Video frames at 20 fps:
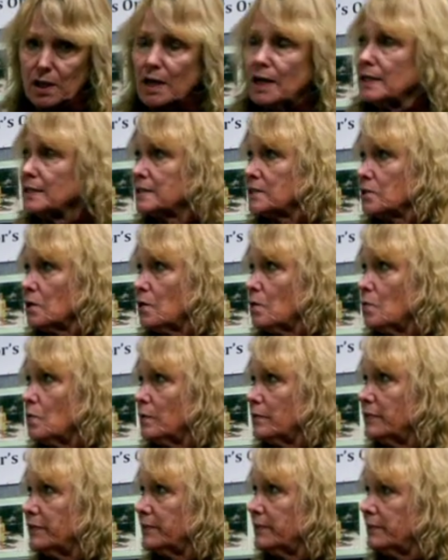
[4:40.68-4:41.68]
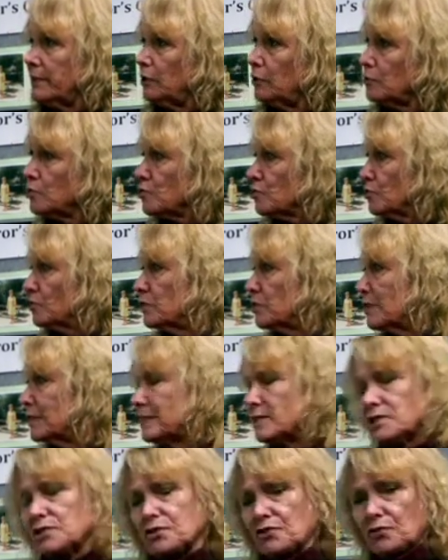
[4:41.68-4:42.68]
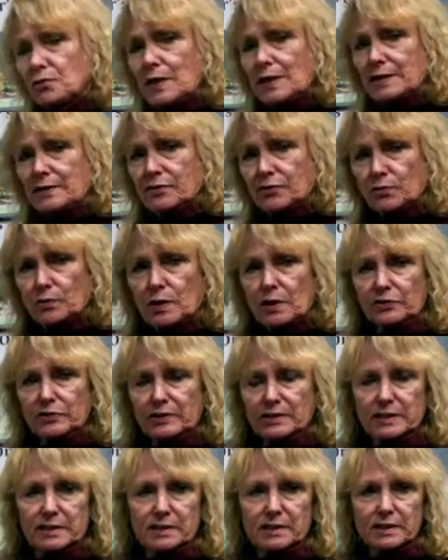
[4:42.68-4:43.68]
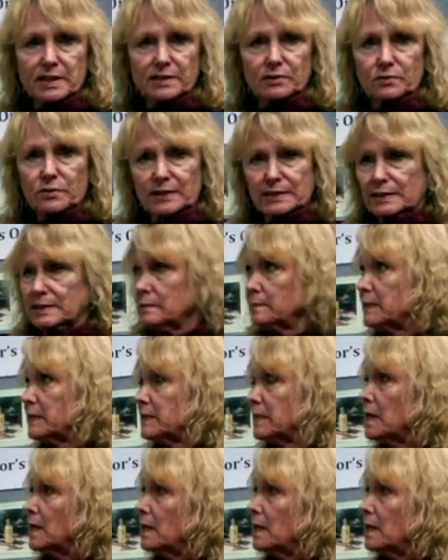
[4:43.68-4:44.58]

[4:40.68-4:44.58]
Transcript: So her journal is the thread throughout this entire exhibit.